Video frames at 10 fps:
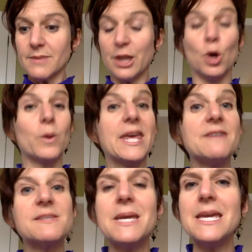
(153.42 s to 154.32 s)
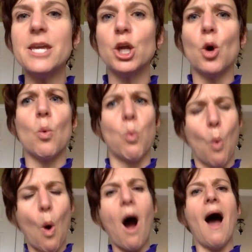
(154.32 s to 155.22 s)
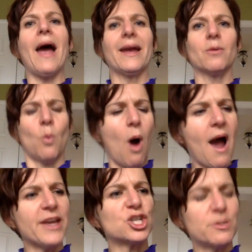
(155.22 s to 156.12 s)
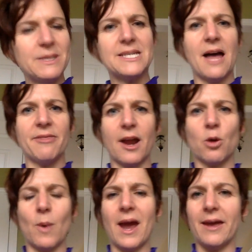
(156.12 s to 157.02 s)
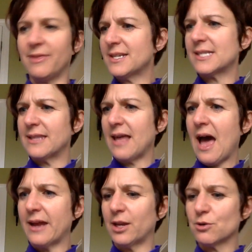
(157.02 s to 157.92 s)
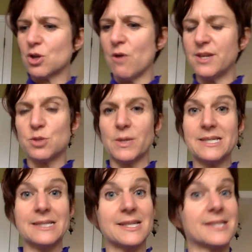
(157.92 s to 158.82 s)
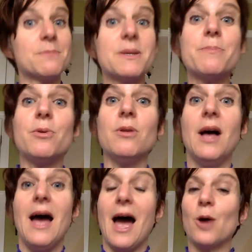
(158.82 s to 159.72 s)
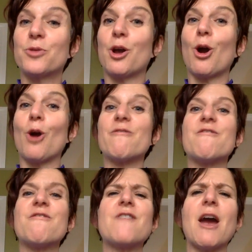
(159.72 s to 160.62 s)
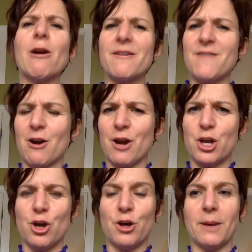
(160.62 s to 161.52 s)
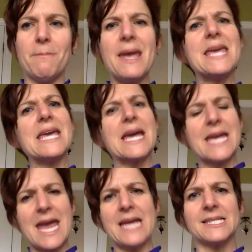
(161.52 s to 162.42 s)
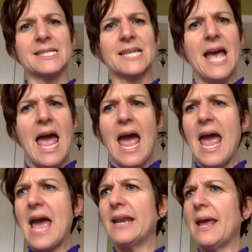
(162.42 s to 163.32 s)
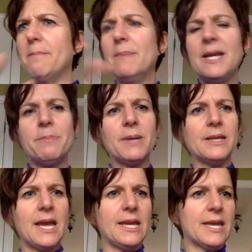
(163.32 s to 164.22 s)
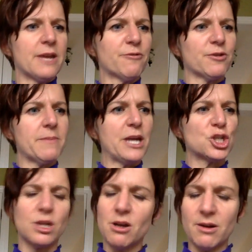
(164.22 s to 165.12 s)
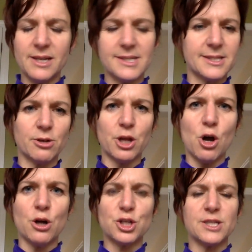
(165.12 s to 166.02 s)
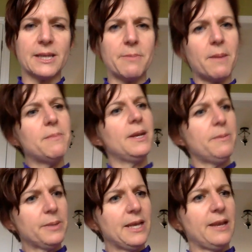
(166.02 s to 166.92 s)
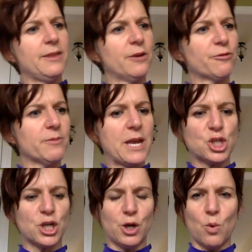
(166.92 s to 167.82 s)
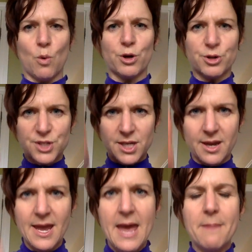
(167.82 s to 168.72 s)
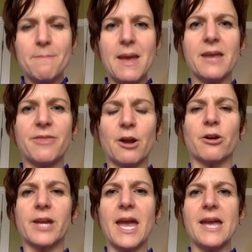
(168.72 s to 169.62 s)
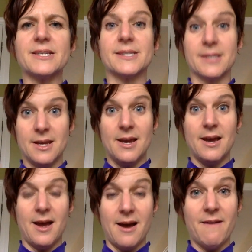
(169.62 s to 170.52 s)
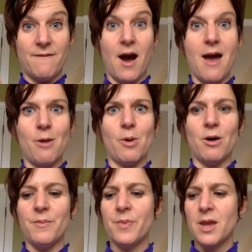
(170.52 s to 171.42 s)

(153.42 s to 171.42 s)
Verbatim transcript: you know, gives me, you know, why, why it should be done their way, this and that. Here's all these reasons. And some people out there are very, very good at making a case and, and manipulating information, not necessarily consciously, but manipulating the information in order to make their case uh, viable.